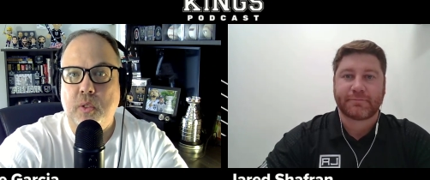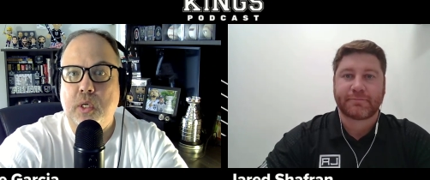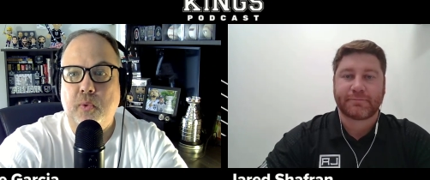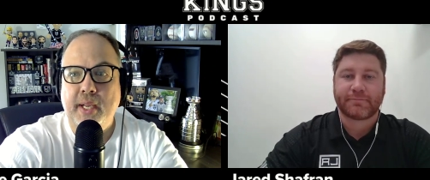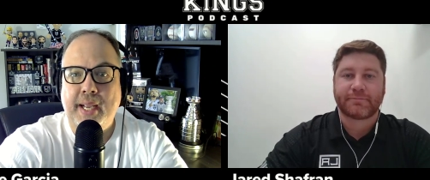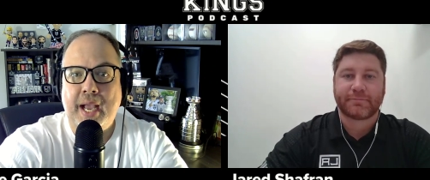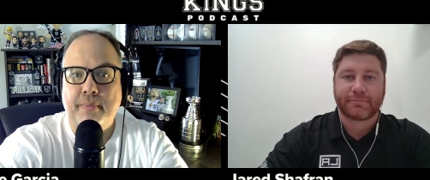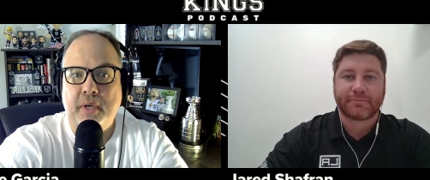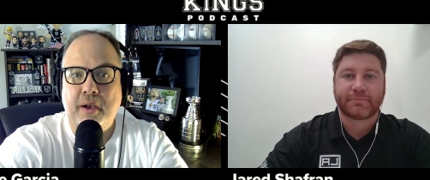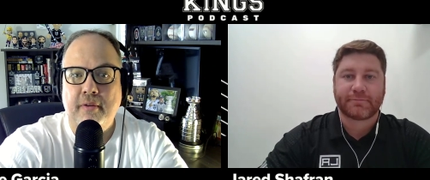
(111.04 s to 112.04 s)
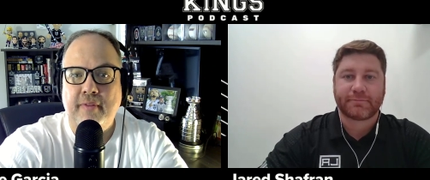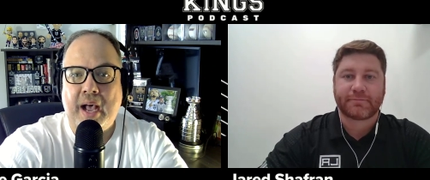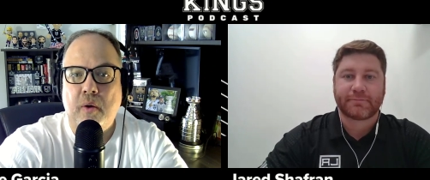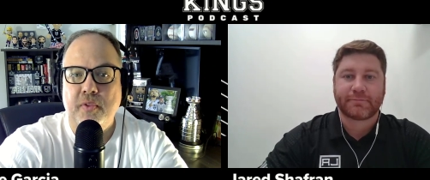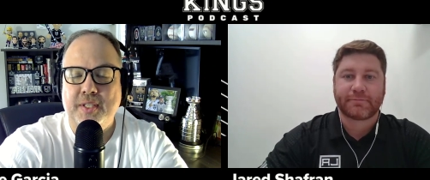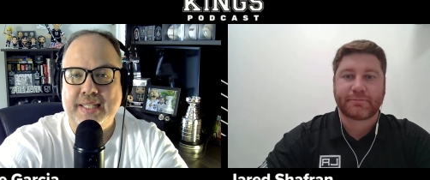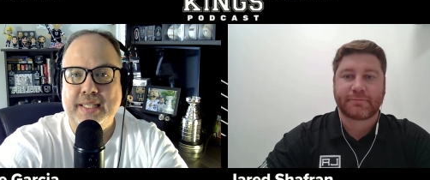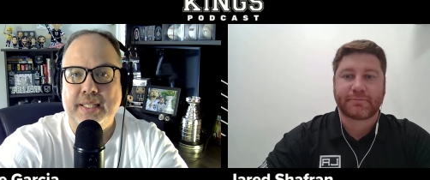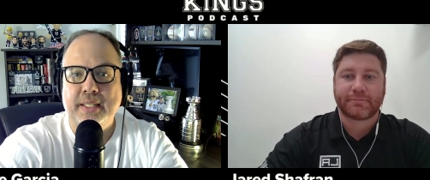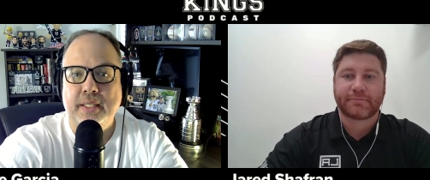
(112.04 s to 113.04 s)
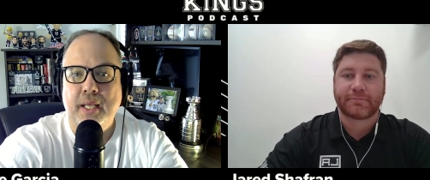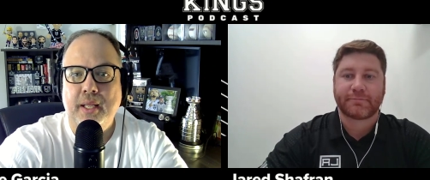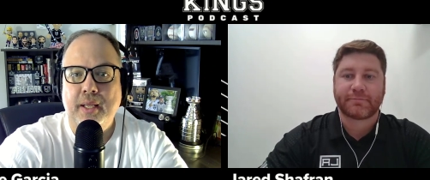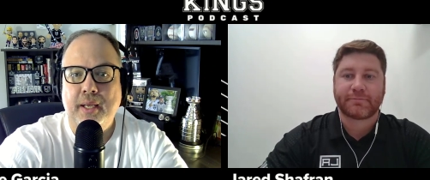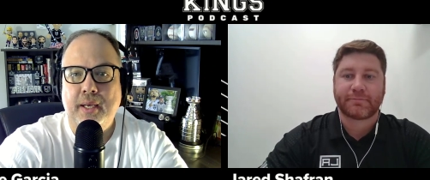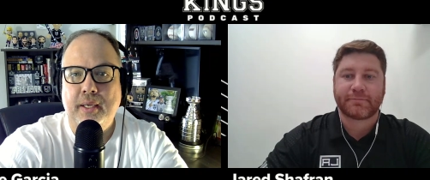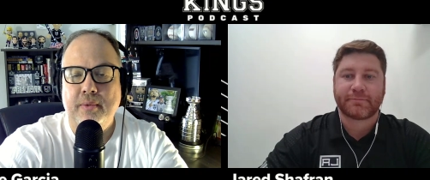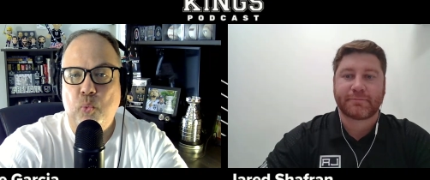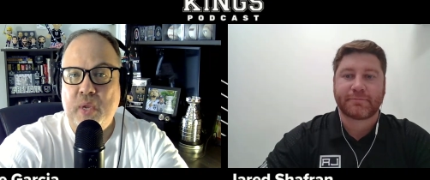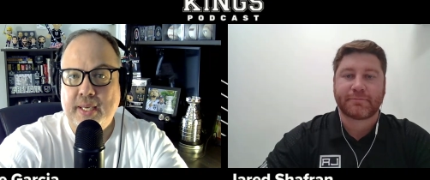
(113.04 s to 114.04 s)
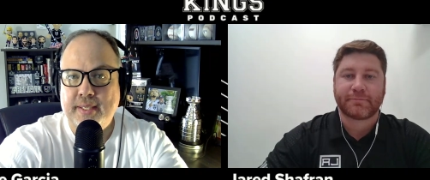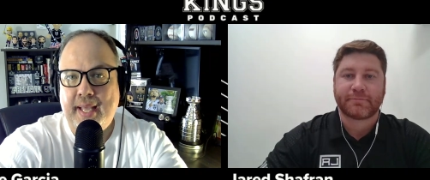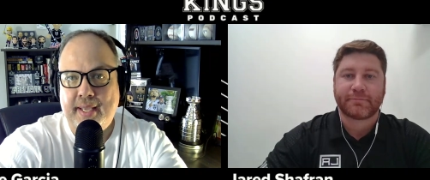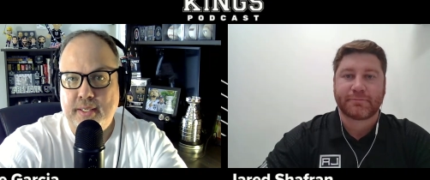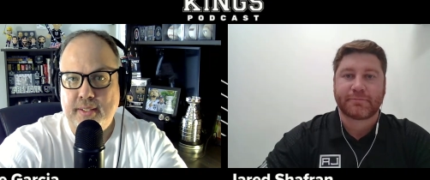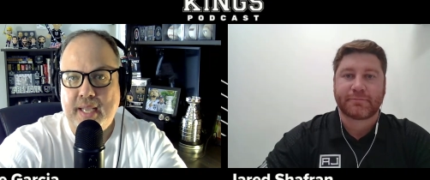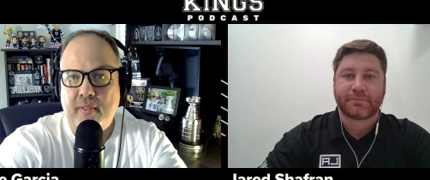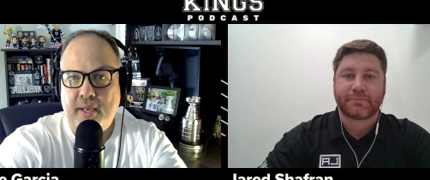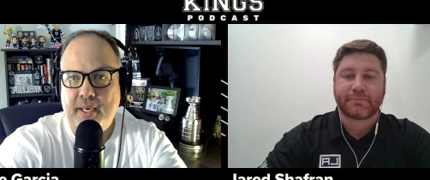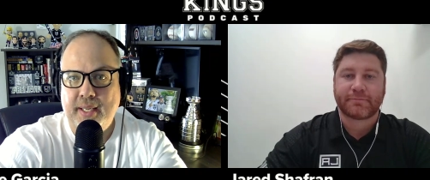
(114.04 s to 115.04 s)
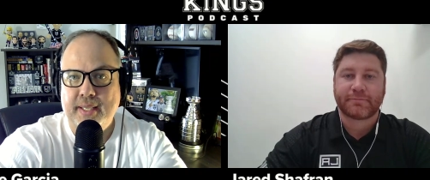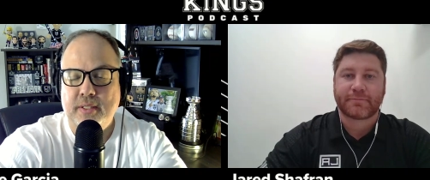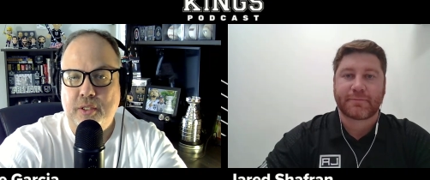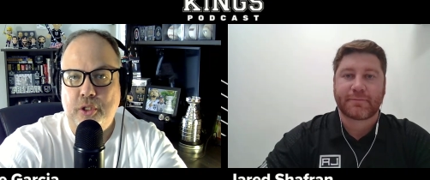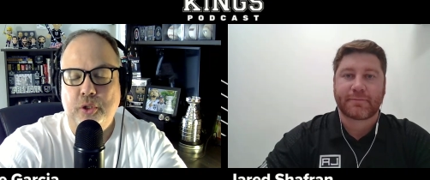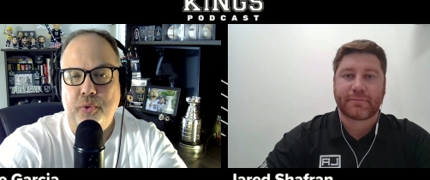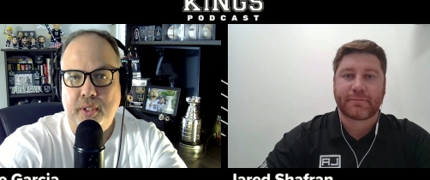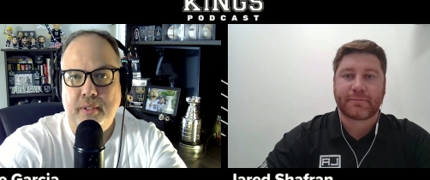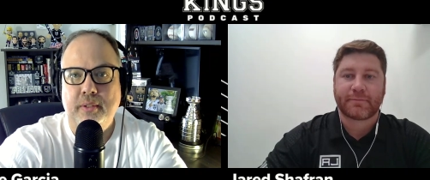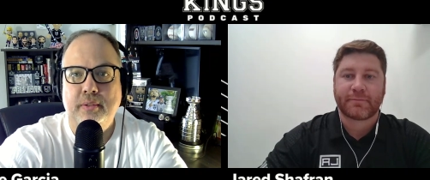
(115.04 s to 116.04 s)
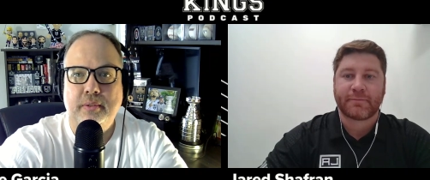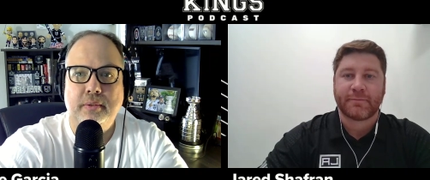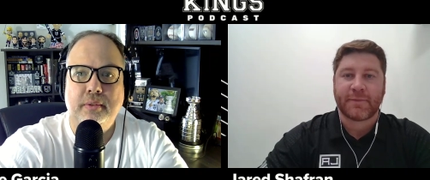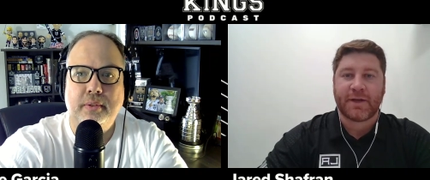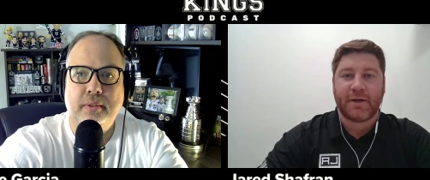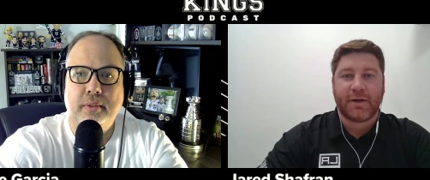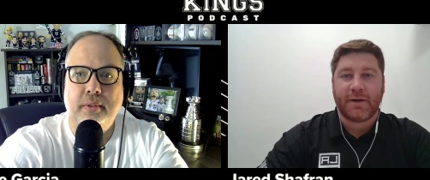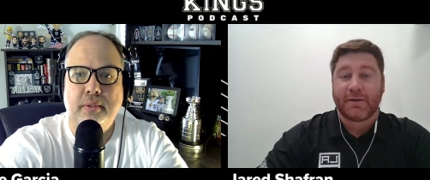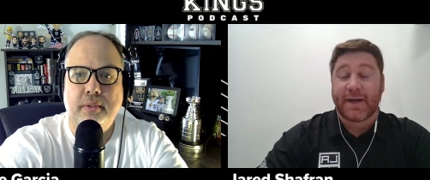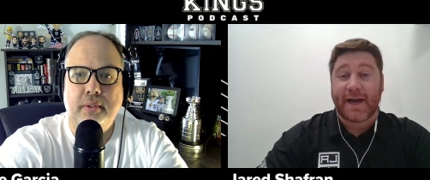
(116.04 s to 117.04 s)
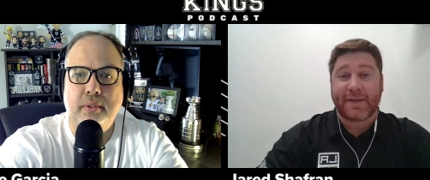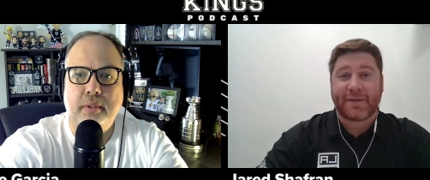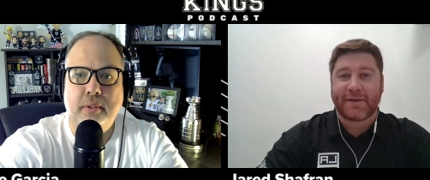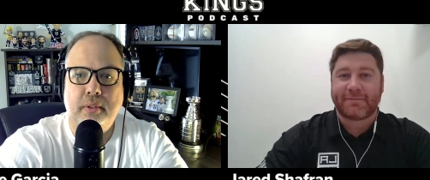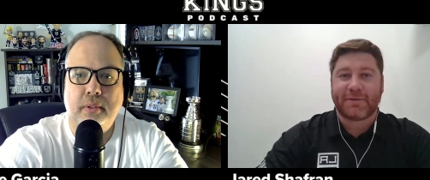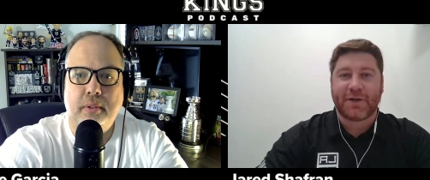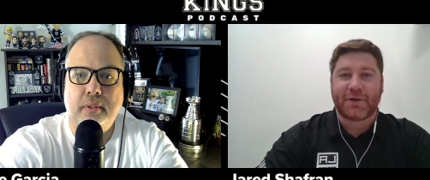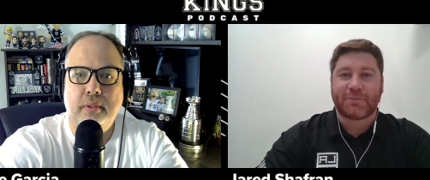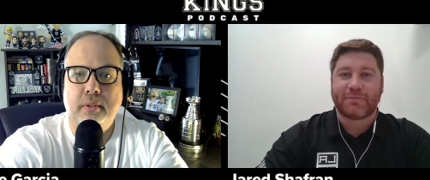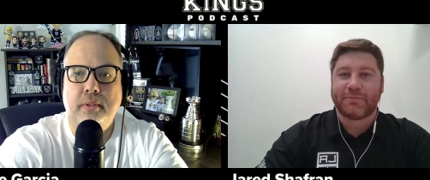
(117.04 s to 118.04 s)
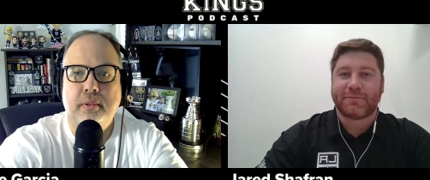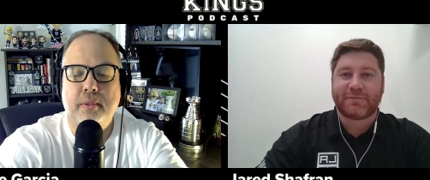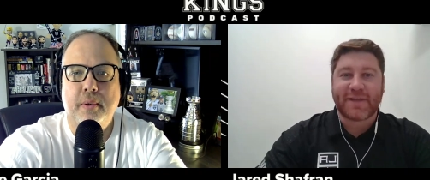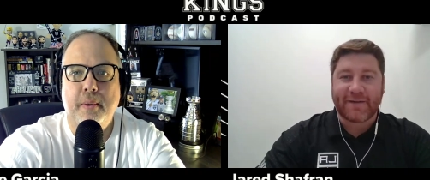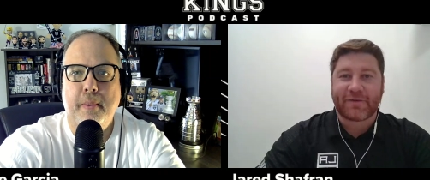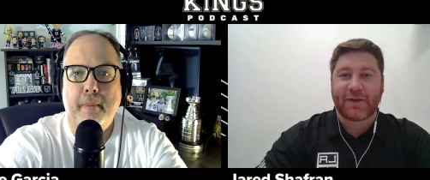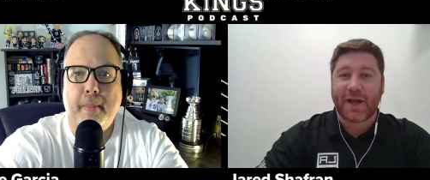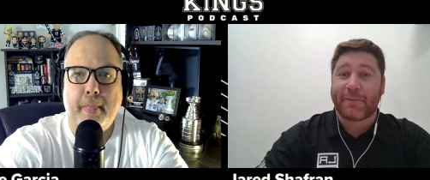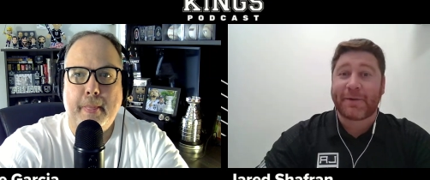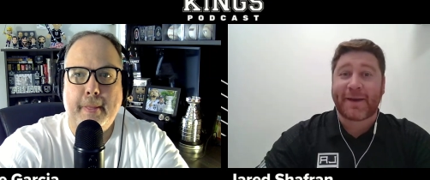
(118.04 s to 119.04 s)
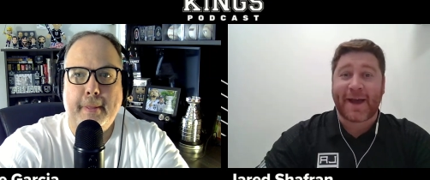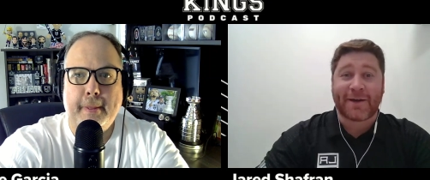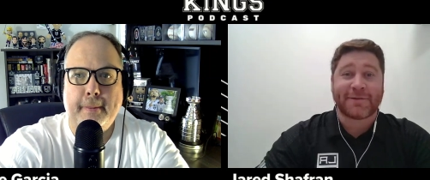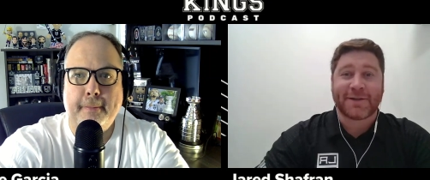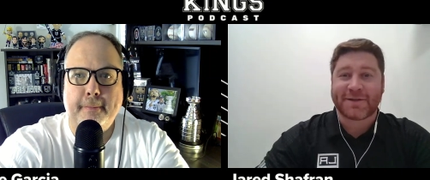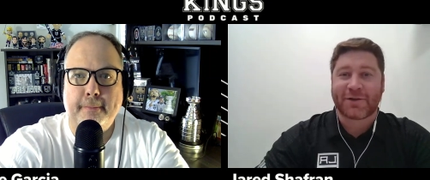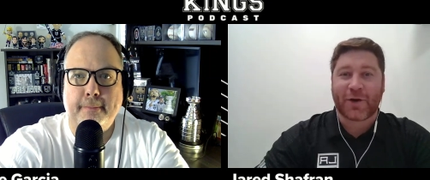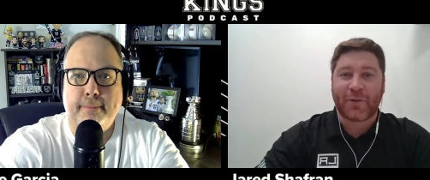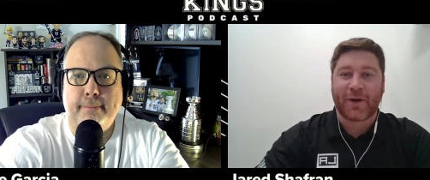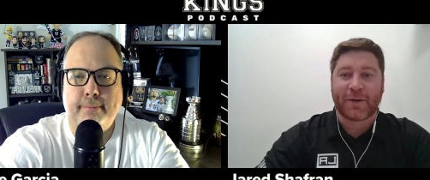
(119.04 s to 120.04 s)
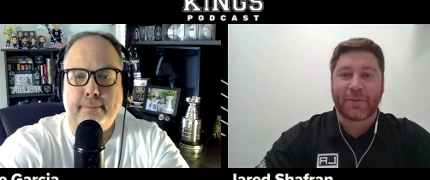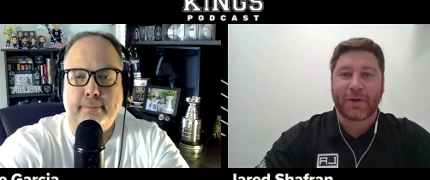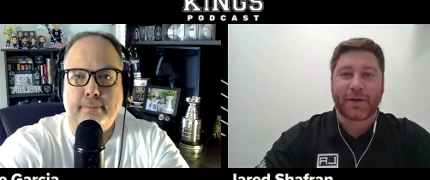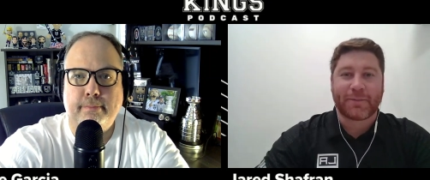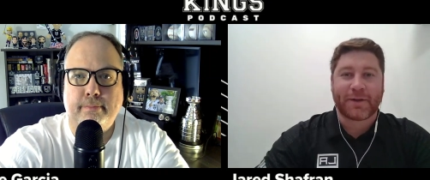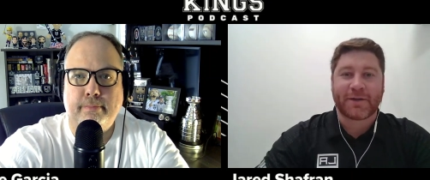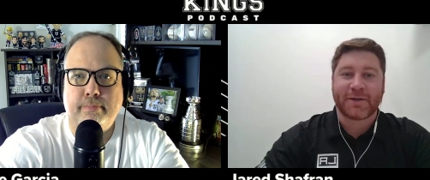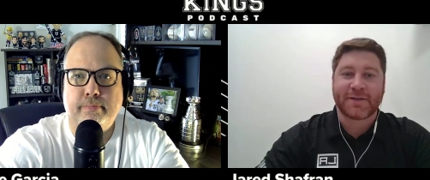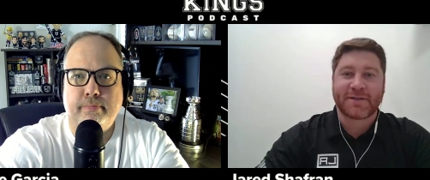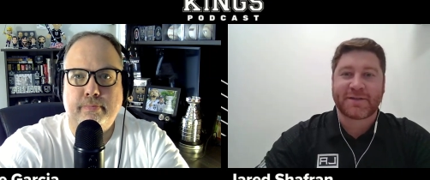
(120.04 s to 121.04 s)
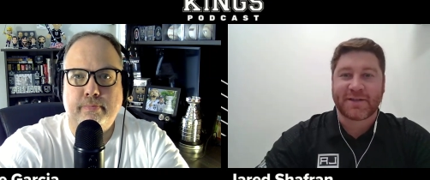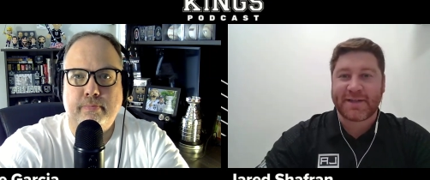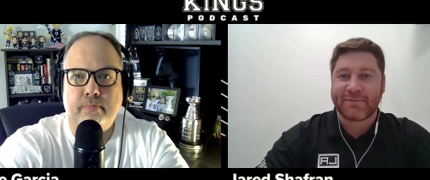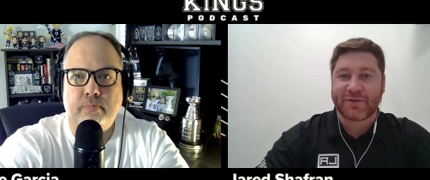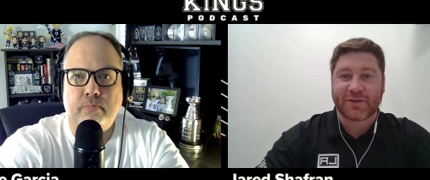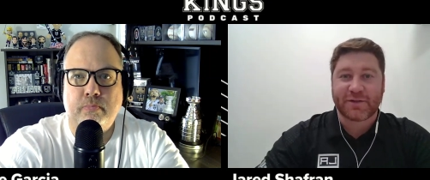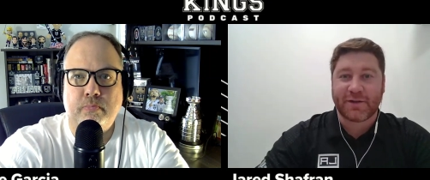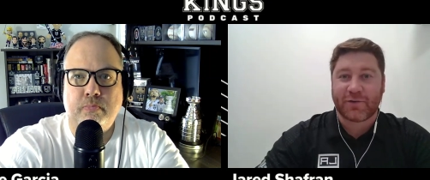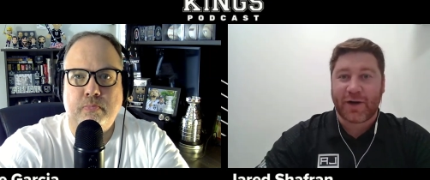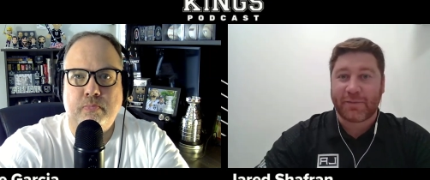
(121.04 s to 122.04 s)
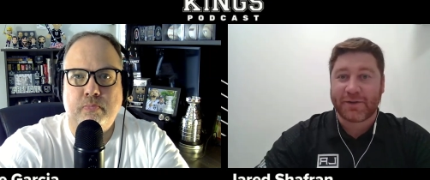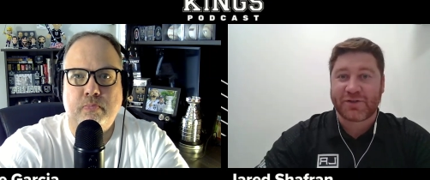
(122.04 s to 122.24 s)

Speaker 1: a quick recap of how the season uh, went as now that it has concluded.
Speaker 2: Yeah, I think, you know, definitely up and down is a great way to put it because the team was incredibly